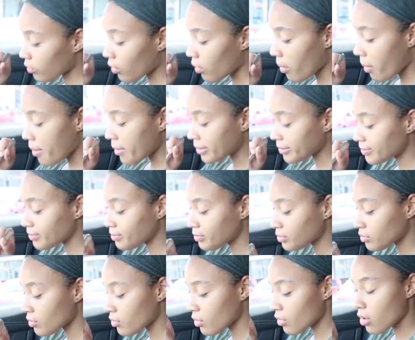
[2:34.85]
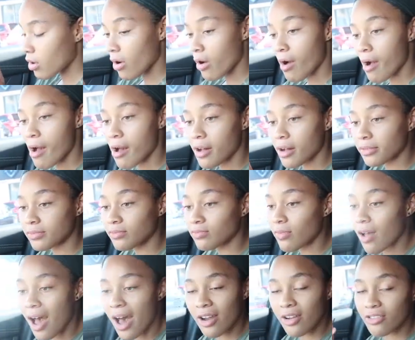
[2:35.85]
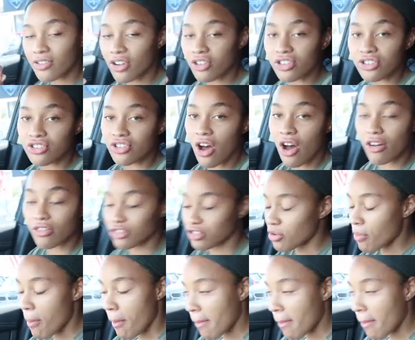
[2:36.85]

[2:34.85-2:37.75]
like, you like this song at least? I don't know the songs.